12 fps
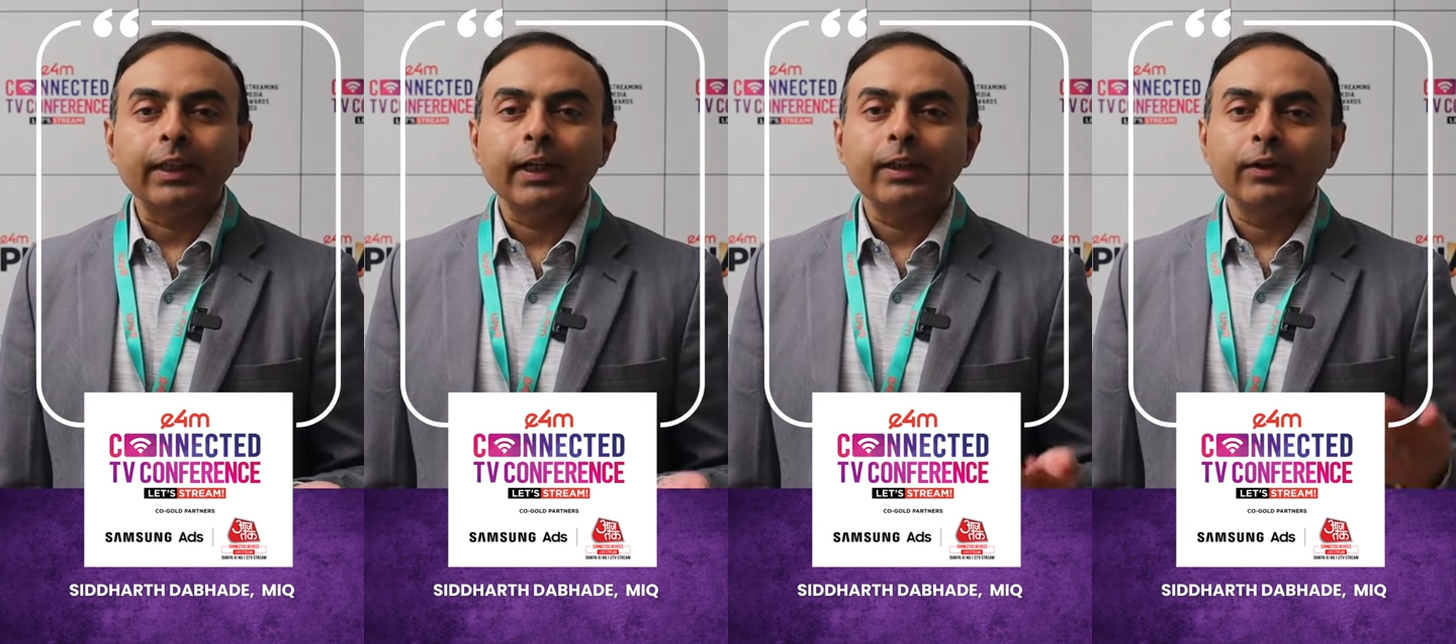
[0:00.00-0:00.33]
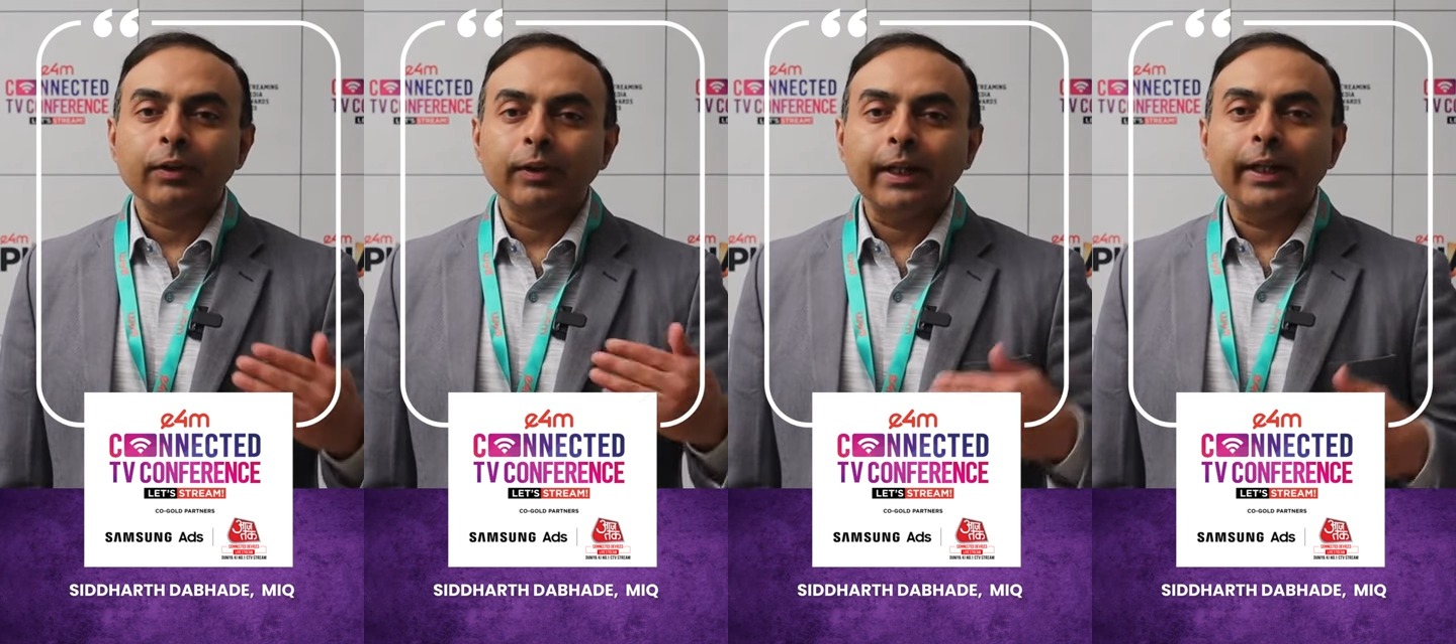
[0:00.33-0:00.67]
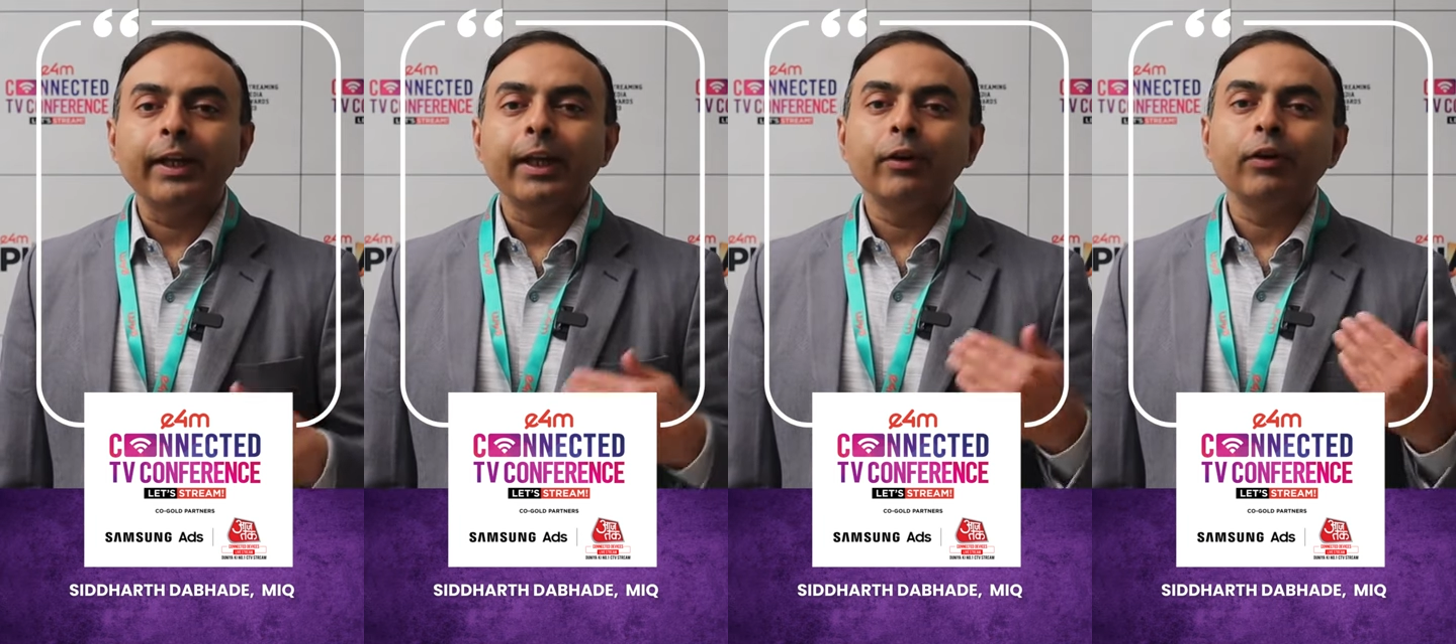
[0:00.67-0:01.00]
that
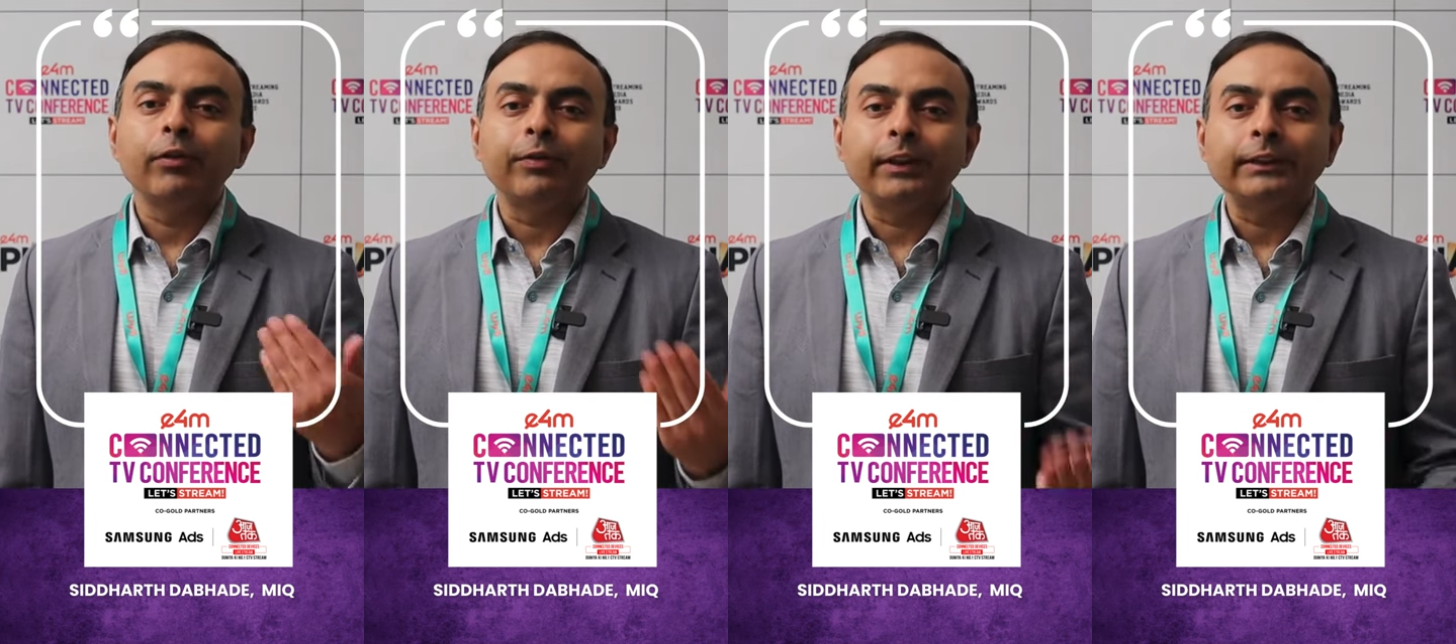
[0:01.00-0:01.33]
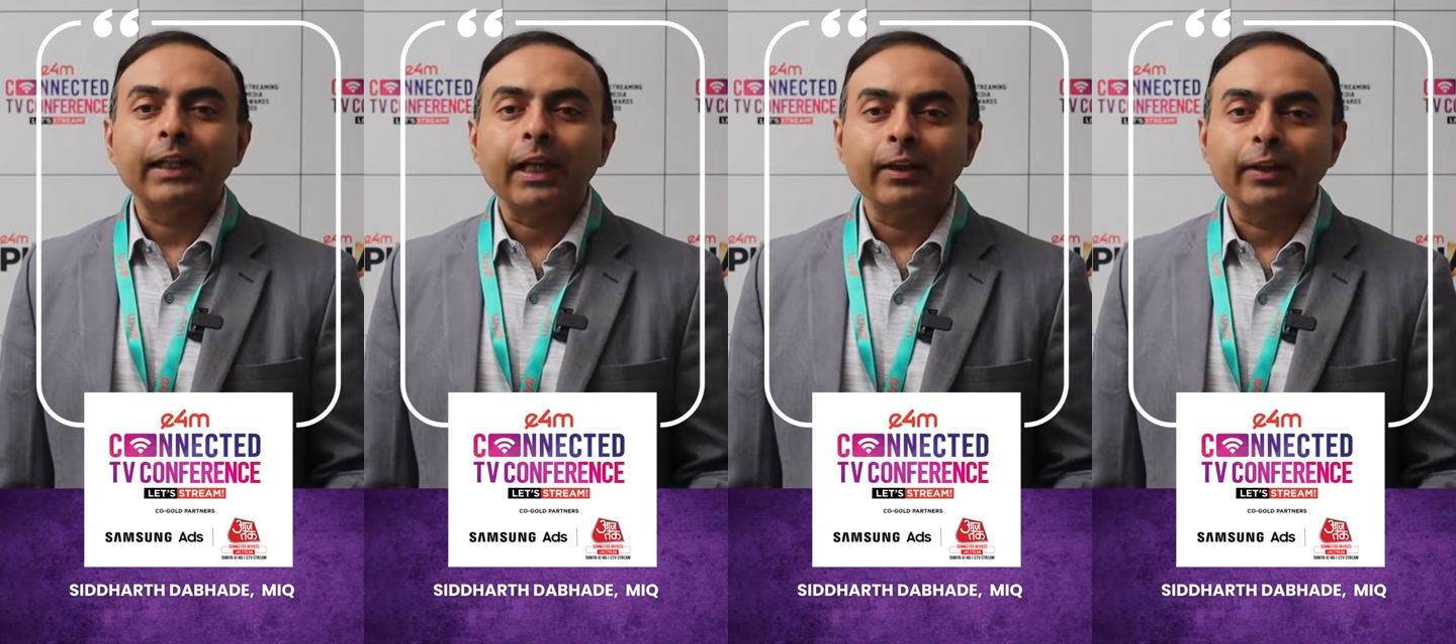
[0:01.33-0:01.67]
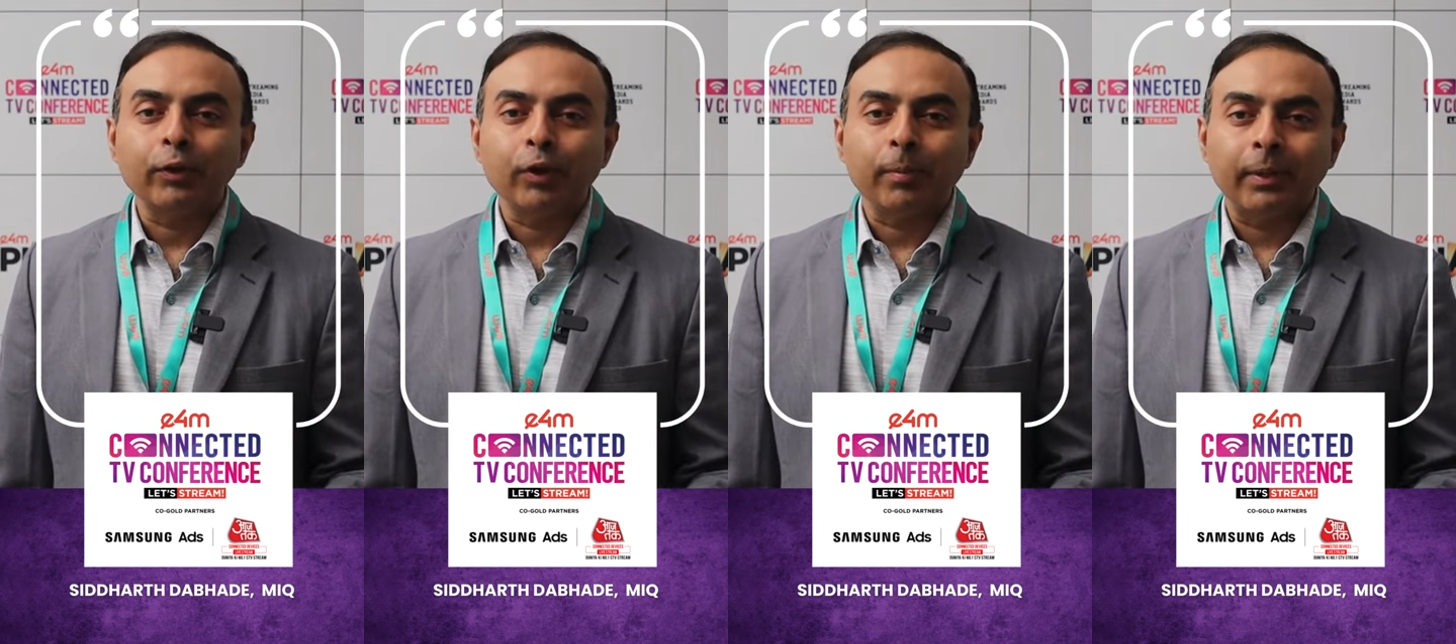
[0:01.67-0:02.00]
dedicate your first
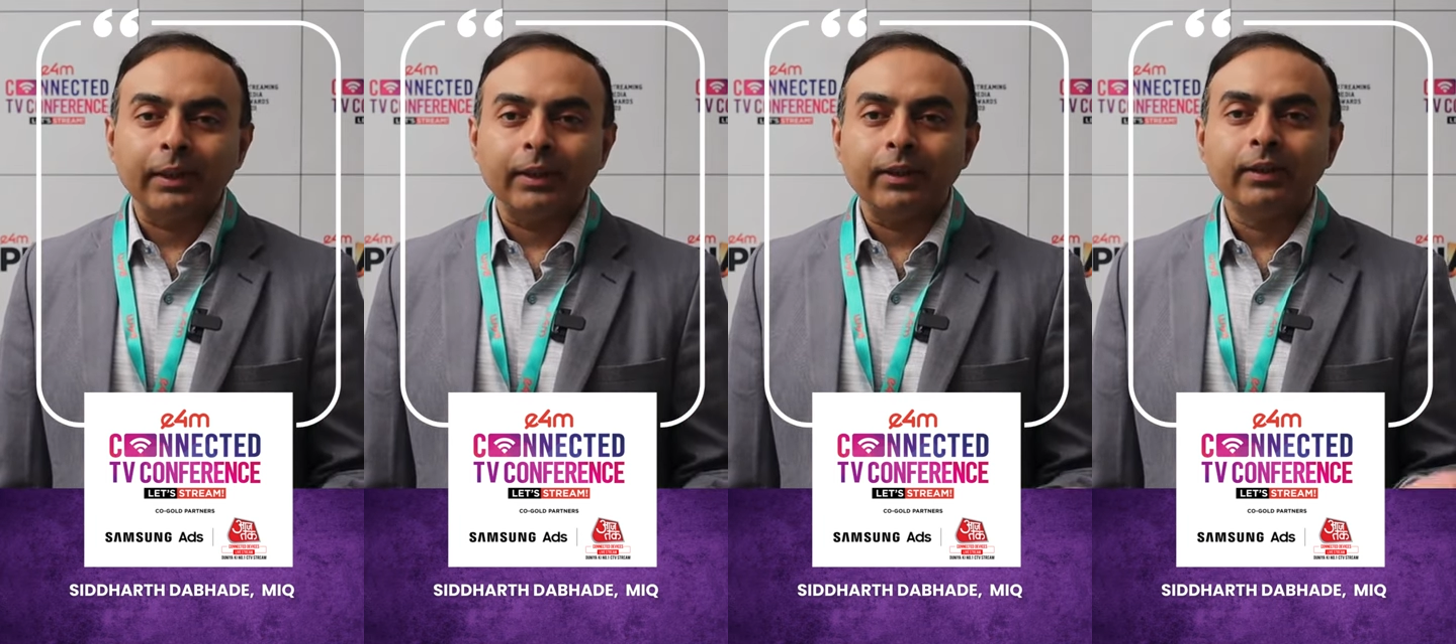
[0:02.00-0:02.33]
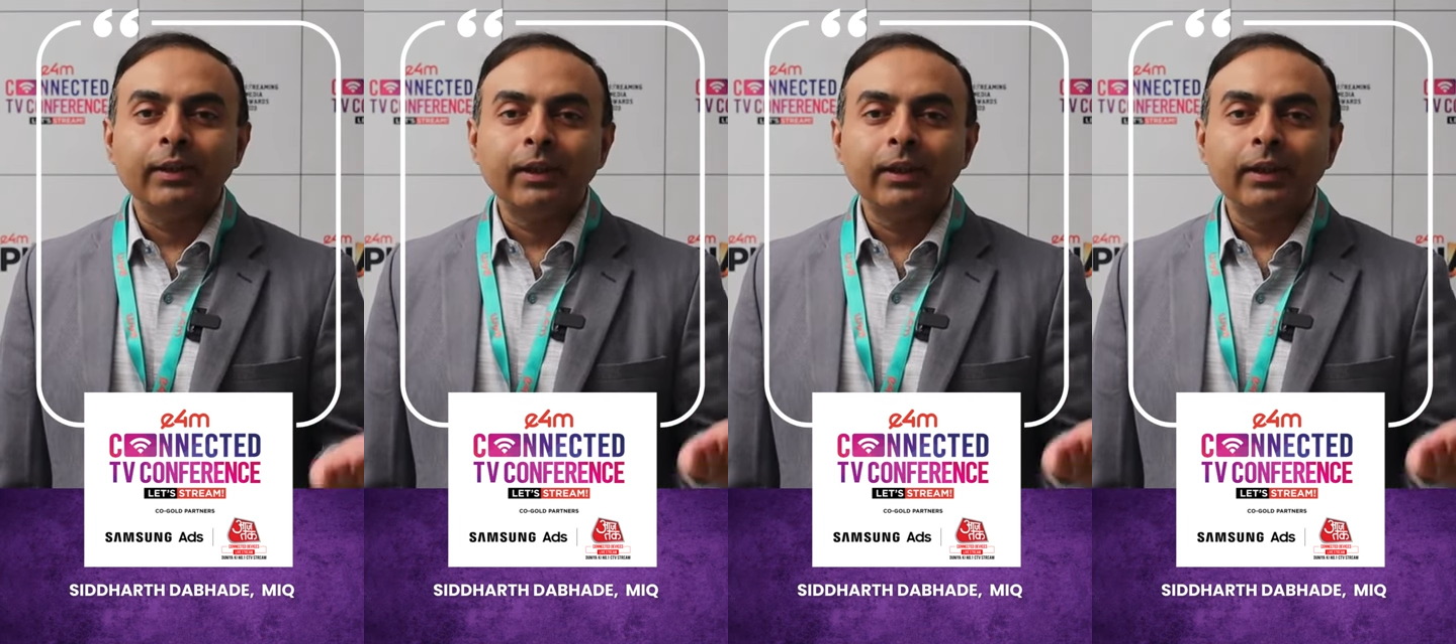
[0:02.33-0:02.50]
salary to your mother,